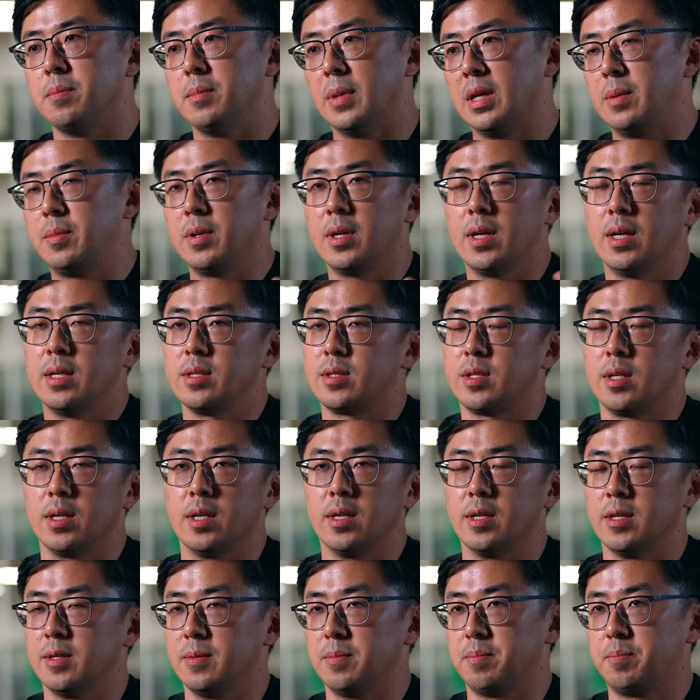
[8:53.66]
maybe it's
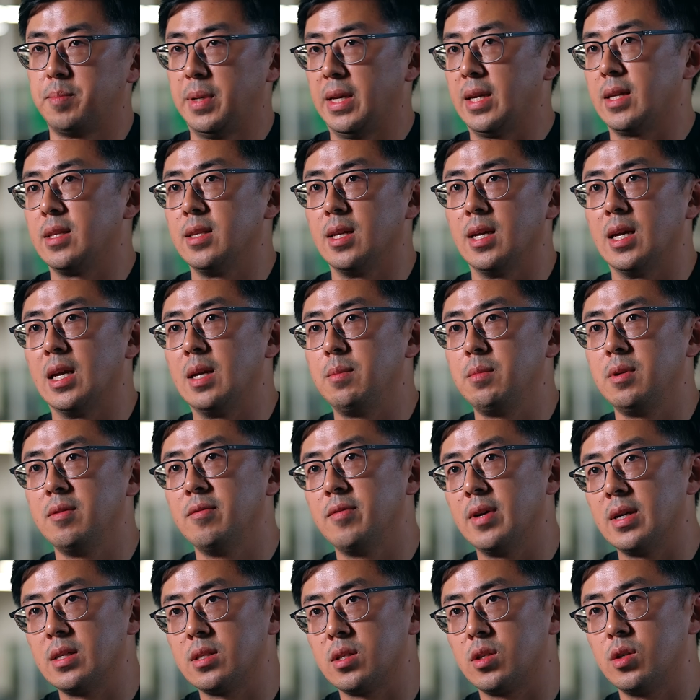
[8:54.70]
a big name
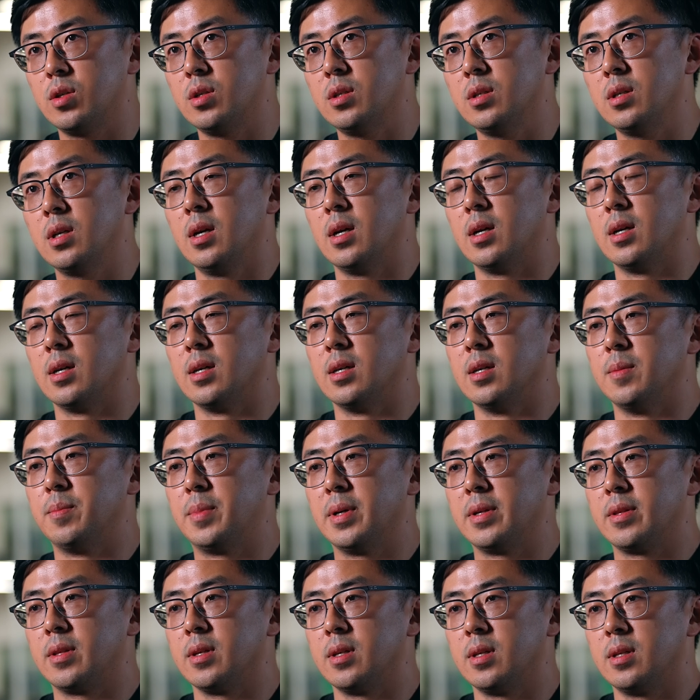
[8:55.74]
investor, uh,
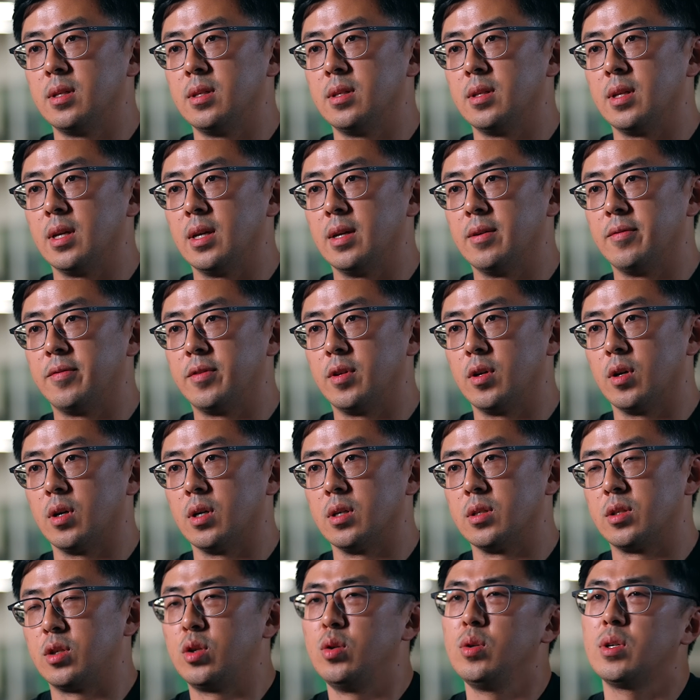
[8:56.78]
but then if they
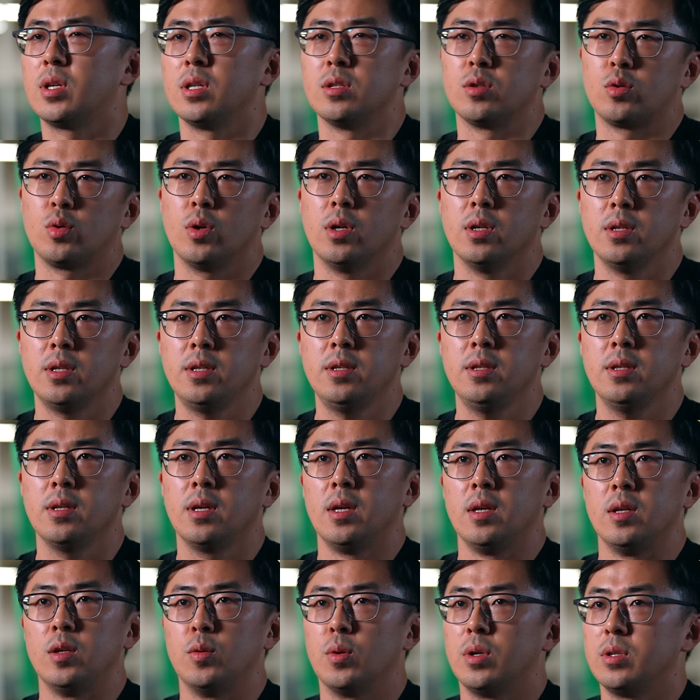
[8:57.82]
are too controlling,
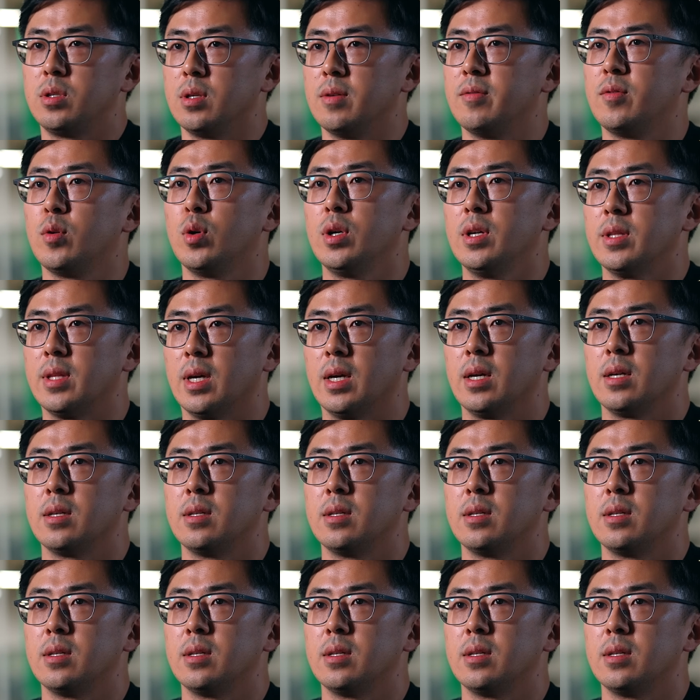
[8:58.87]
you want to avoid that.